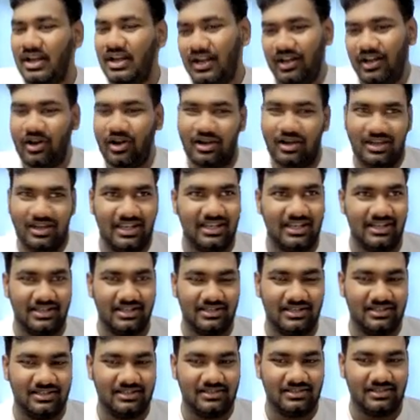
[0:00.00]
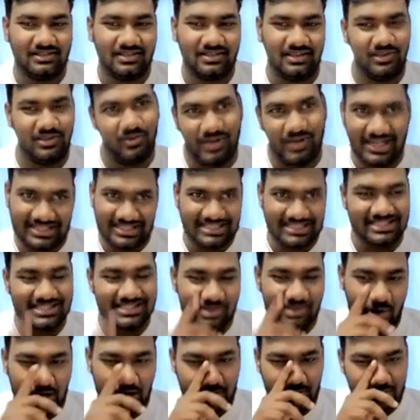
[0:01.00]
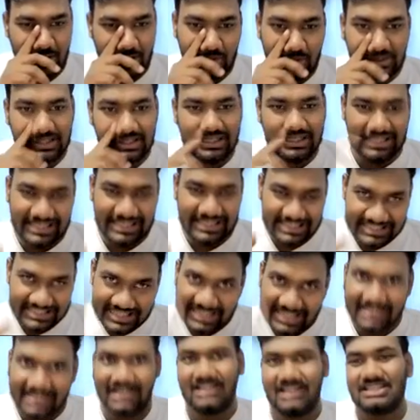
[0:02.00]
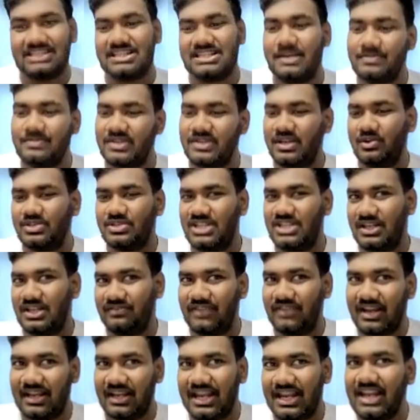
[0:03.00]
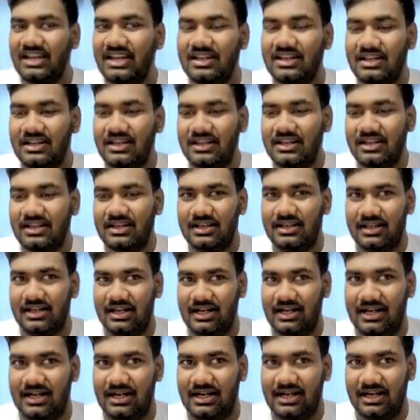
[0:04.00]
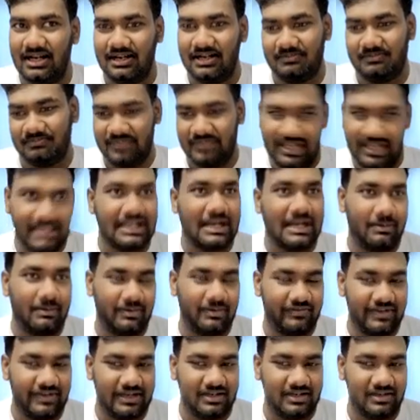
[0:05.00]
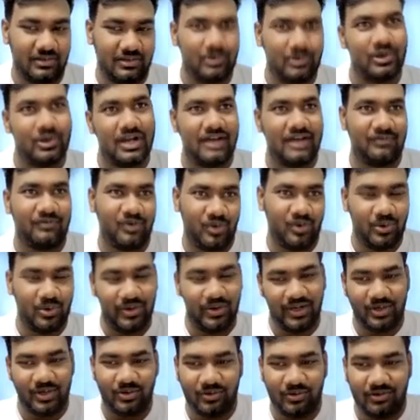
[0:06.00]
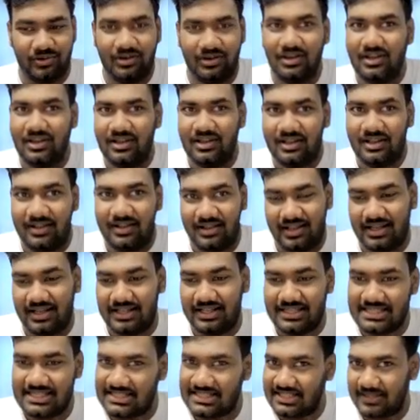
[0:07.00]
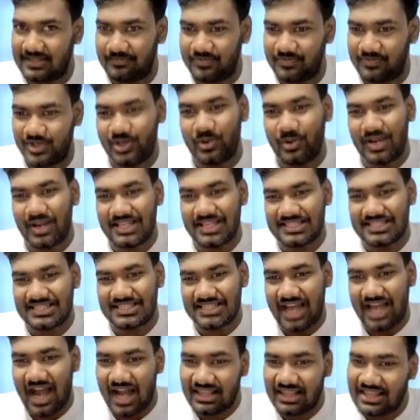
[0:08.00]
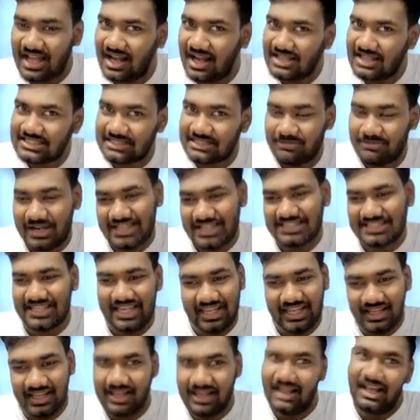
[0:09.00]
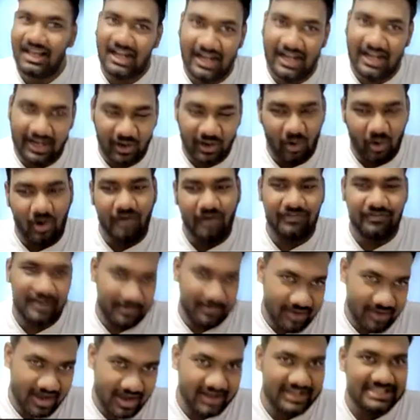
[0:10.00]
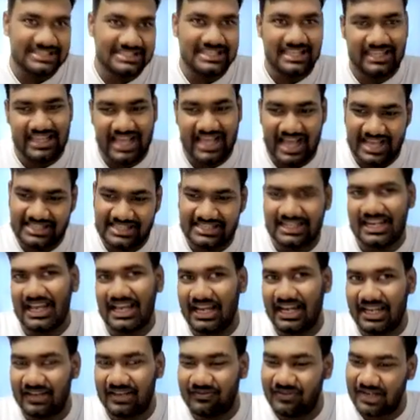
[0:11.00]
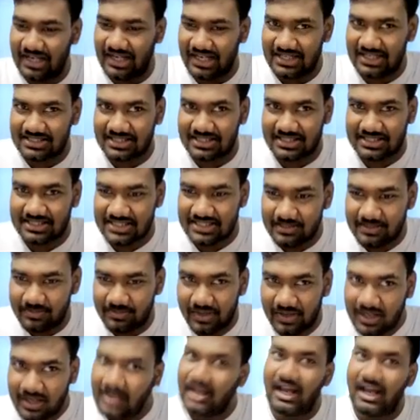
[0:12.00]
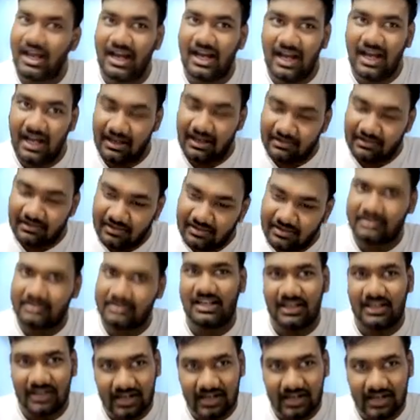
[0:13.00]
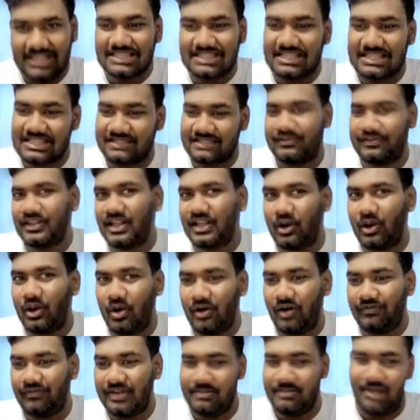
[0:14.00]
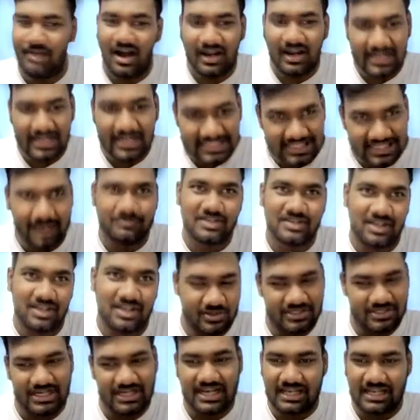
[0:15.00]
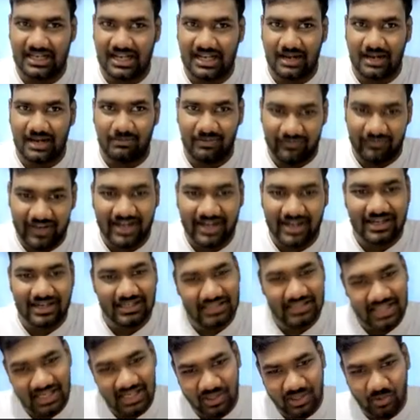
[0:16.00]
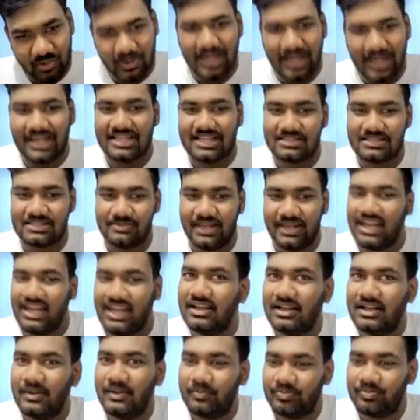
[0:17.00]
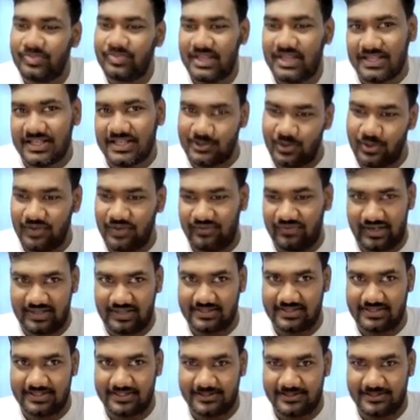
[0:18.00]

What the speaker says: Not needed. You can just talk about in general substitution effect and income. You don't have to go into this thing. So you can start the answer by saying law of demand is that there is a negative relationship. The reasons for the law of demand is substitution and income effect. Then you can explain these two effects.